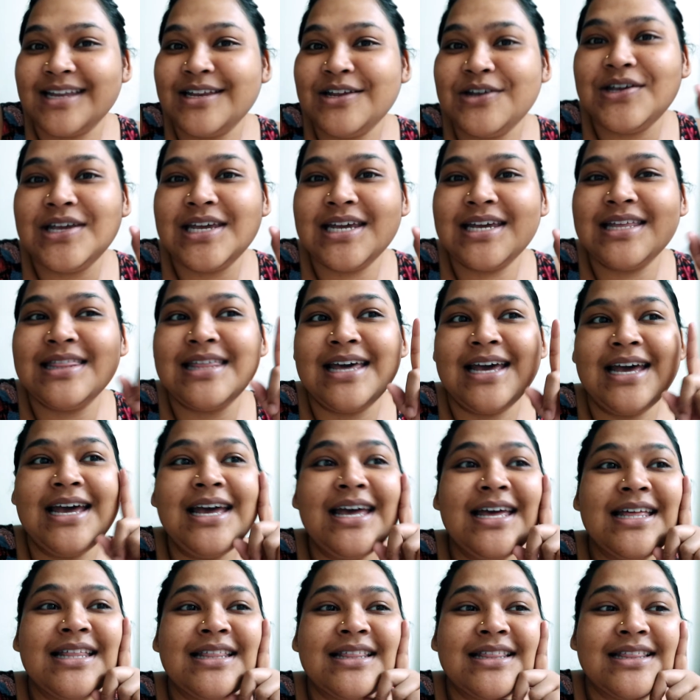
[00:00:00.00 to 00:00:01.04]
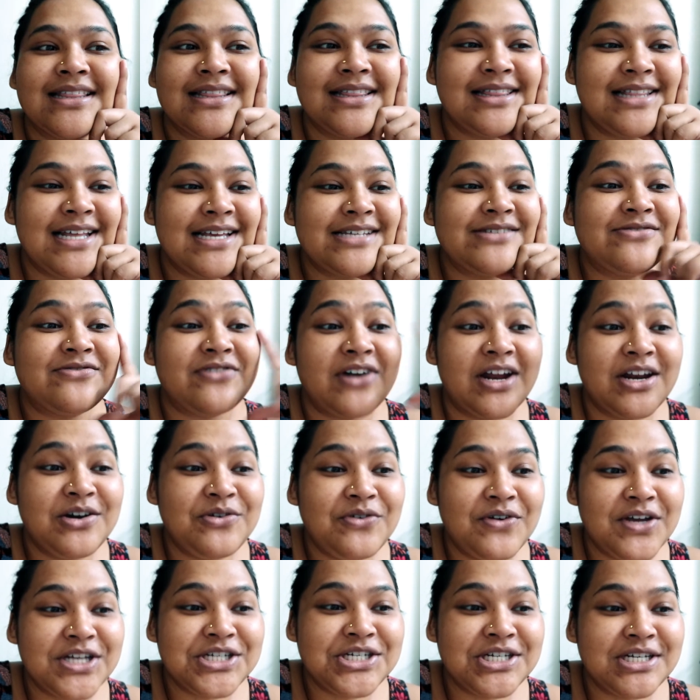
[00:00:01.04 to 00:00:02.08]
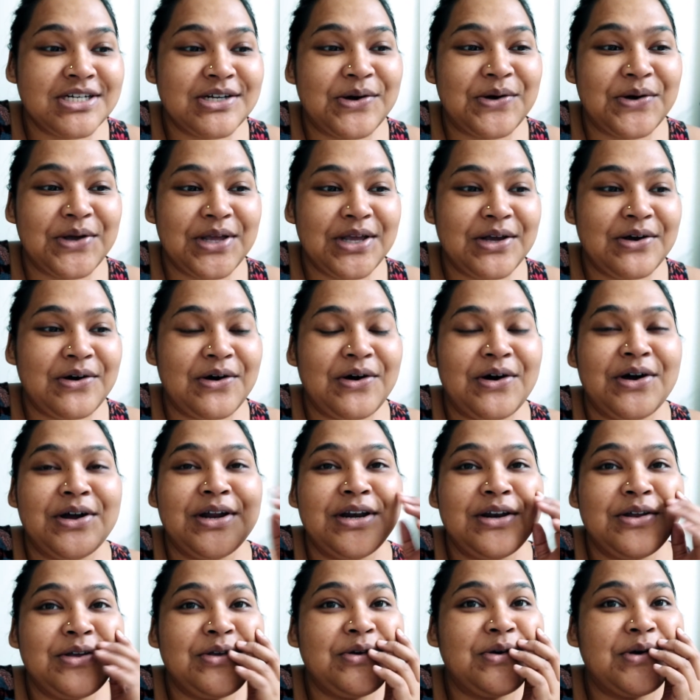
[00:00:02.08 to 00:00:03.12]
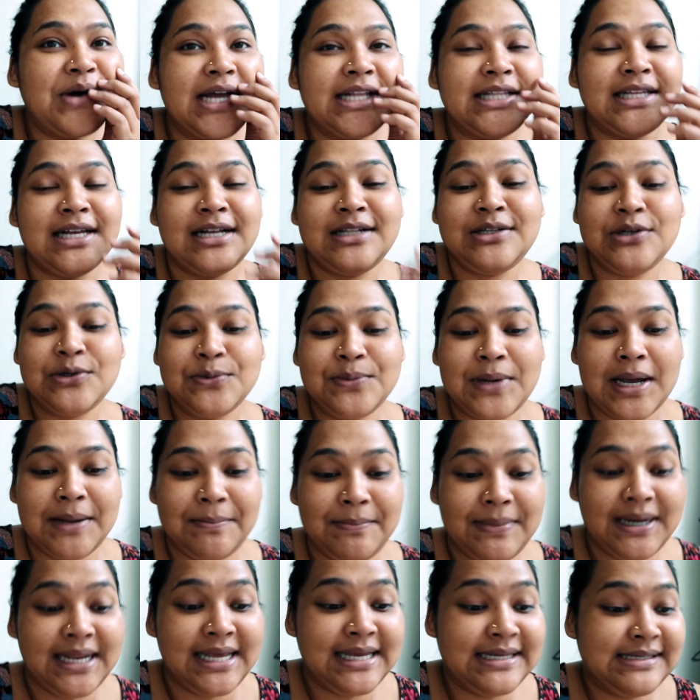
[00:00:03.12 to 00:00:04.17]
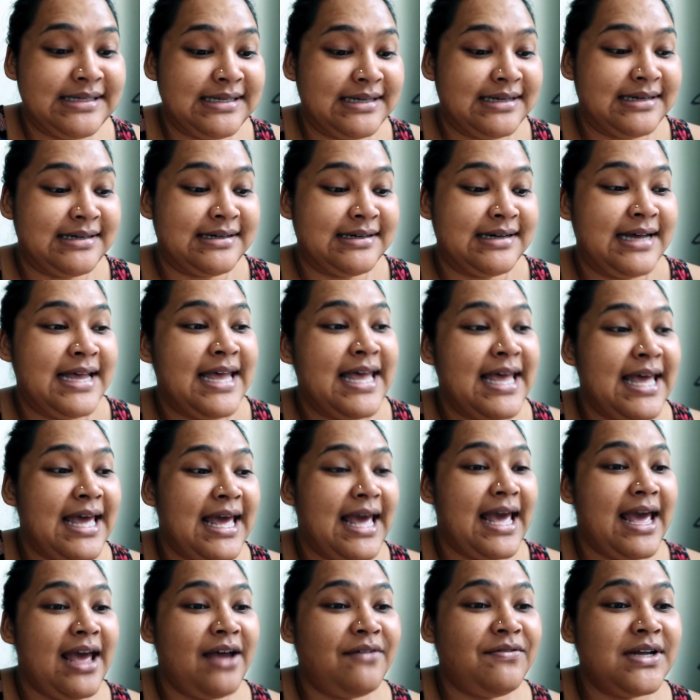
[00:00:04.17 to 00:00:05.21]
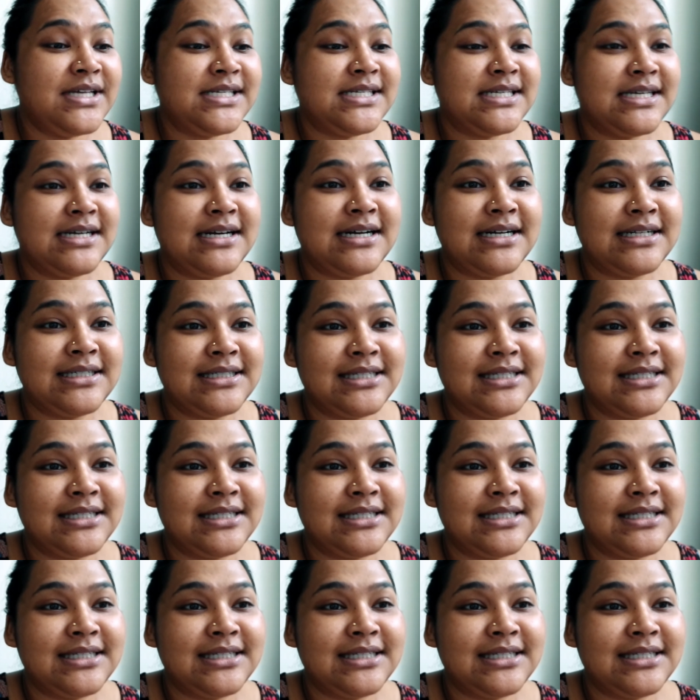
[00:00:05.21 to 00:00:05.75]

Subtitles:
you hear that? There's renovation going on. I tell you, my place here, every single